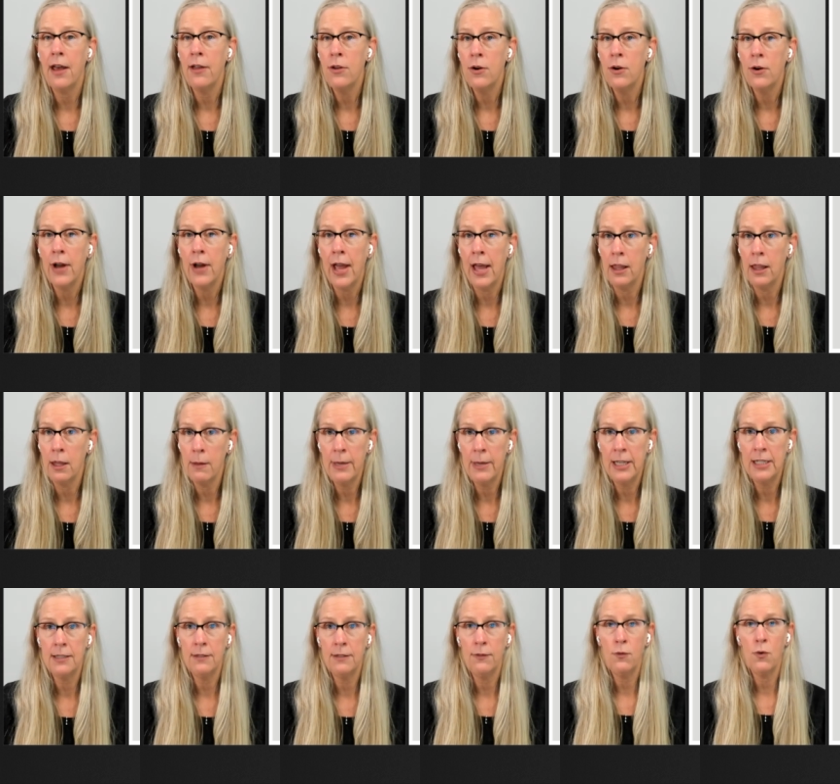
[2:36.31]
other
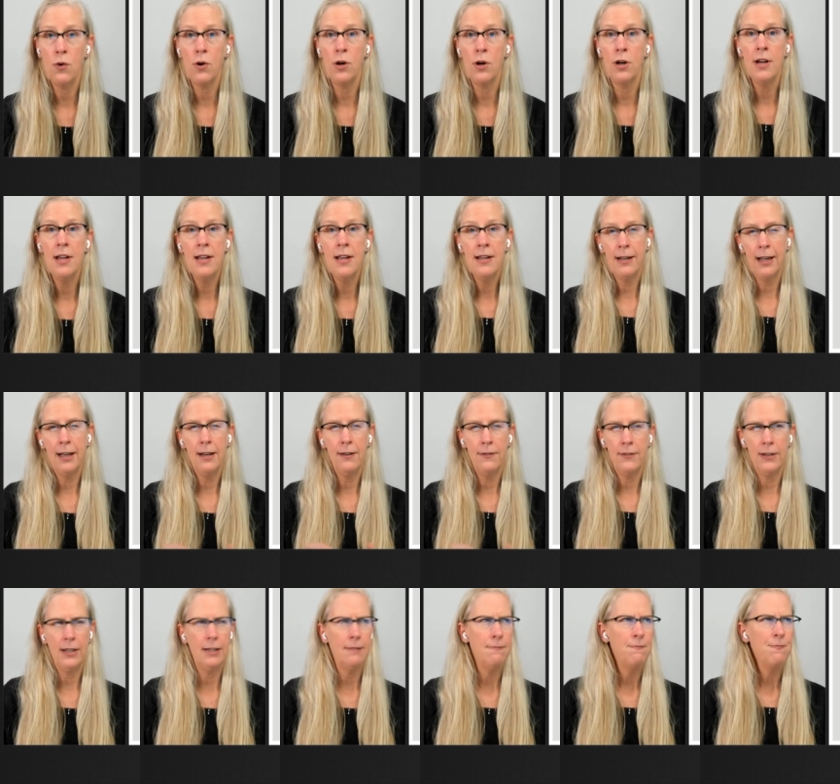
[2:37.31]
elements for kind
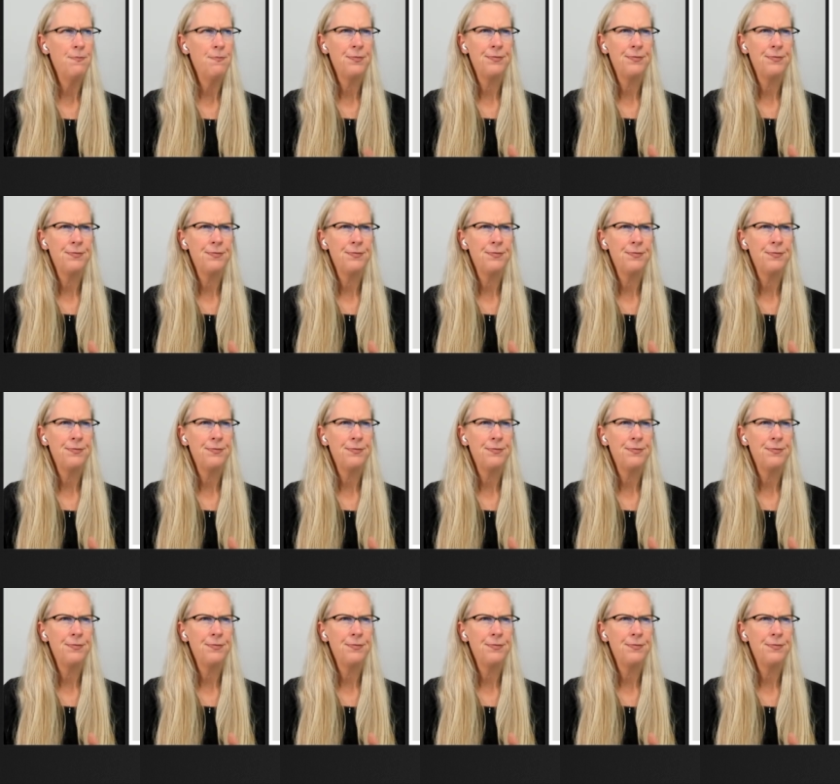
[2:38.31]
of a,